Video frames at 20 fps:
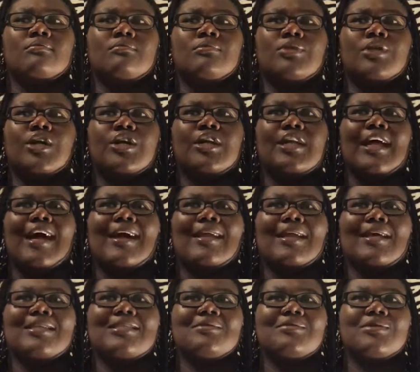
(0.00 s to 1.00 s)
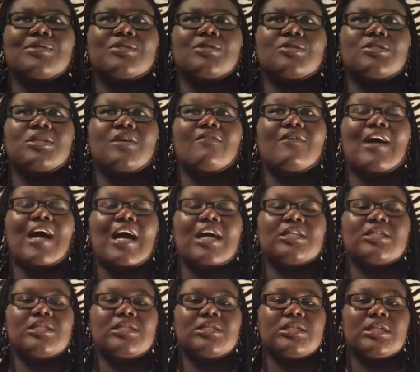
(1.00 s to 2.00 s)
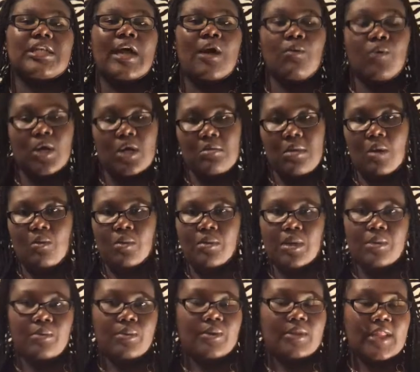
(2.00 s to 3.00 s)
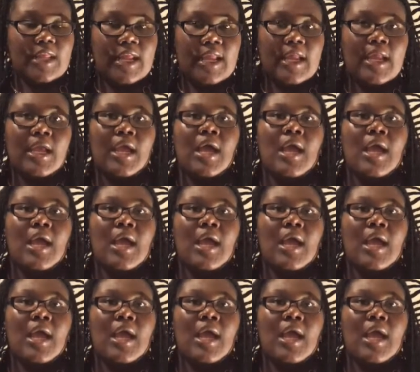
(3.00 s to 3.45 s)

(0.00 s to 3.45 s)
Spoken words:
Learn how not to be so self-conscious and not worry about what people think,